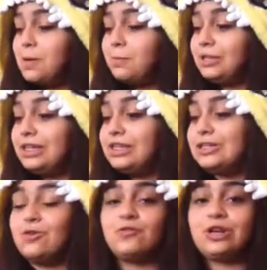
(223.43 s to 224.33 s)
please
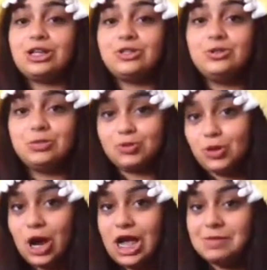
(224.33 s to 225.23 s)
don't forget to
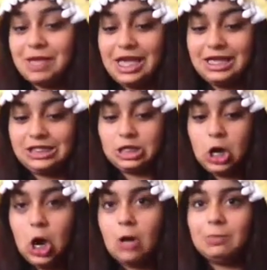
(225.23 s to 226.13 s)
subscribe and
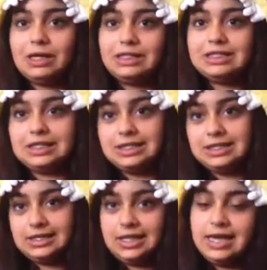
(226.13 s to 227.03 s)
comment and
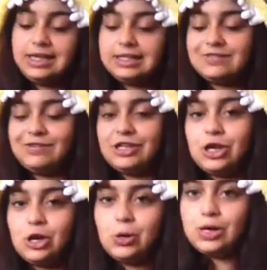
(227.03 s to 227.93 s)
like this
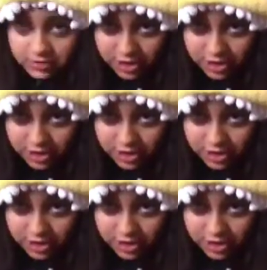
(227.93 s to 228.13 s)
video.